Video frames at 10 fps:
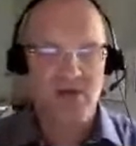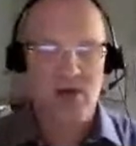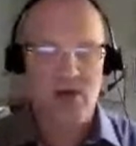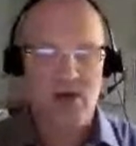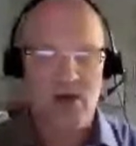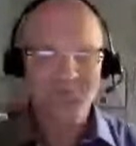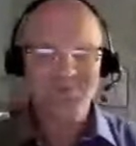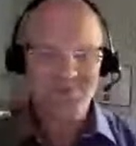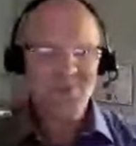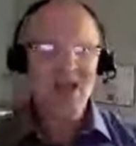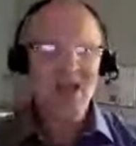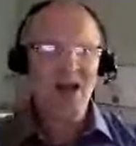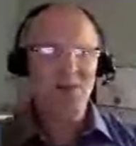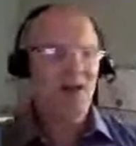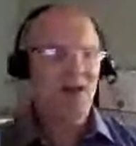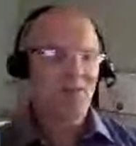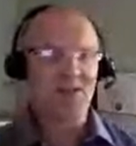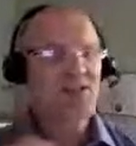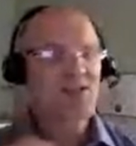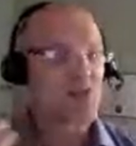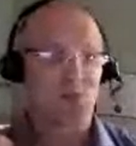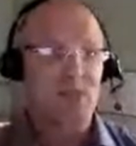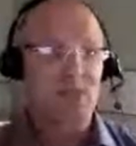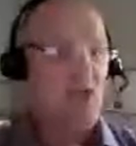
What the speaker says: on. But this is a really